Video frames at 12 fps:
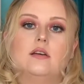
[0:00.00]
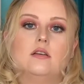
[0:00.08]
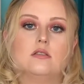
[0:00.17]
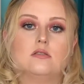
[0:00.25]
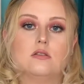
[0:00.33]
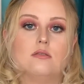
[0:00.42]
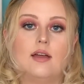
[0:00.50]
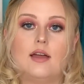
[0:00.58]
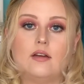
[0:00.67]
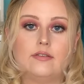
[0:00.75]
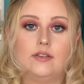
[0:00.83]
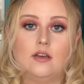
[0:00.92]
So right
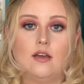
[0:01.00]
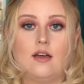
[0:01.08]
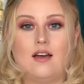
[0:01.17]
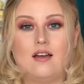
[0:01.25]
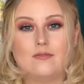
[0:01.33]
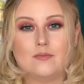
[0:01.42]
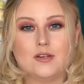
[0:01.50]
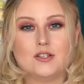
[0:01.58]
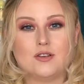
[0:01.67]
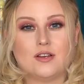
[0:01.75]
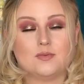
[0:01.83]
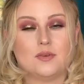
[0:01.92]
after I've
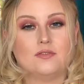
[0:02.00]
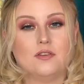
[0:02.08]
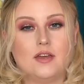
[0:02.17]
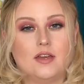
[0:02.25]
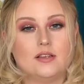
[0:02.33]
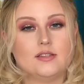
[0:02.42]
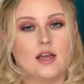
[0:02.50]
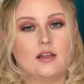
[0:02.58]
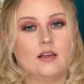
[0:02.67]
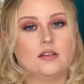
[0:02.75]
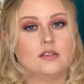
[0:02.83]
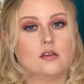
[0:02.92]
moisturised my face, I
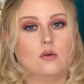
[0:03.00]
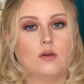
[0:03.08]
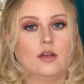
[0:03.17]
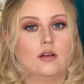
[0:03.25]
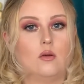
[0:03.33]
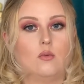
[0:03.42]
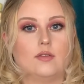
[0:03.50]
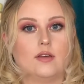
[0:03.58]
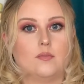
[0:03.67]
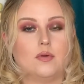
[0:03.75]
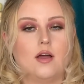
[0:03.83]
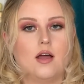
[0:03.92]
like to go in with a
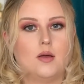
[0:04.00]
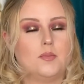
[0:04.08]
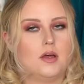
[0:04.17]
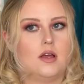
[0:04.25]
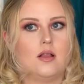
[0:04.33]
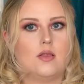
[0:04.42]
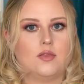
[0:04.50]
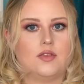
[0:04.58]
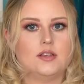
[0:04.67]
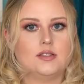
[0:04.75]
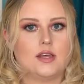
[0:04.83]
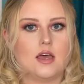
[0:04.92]
primer.
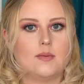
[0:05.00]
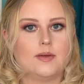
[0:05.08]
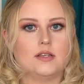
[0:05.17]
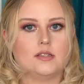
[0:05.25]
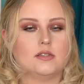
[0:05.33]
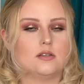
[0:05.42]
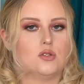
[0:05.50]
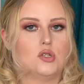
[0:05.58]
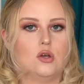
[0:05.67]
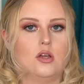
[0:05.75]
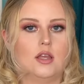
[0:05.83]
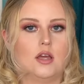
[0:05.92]
This step is
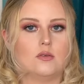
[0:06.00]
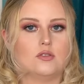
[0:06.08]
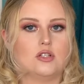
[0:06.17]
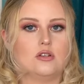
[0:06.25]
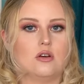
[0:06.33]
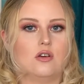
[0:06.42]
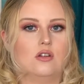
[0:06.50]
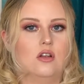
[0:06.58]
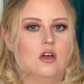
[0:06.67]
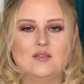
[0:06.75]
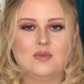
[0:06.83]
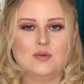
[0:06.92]
totally optional,
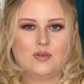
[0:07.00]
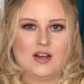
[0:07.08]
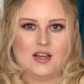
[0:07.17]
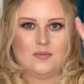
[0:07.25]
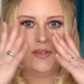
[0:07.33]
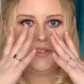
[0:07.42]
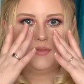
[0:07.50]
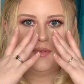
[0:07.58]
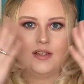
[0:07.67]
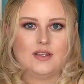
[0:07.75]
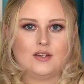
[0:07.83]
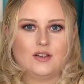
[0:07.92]
but primer is
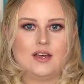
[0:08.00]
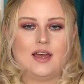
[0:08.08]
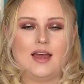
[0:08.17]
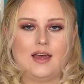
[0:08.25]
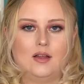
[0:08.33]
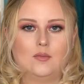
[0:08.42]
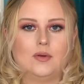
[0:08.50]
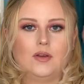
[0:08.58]
really going to help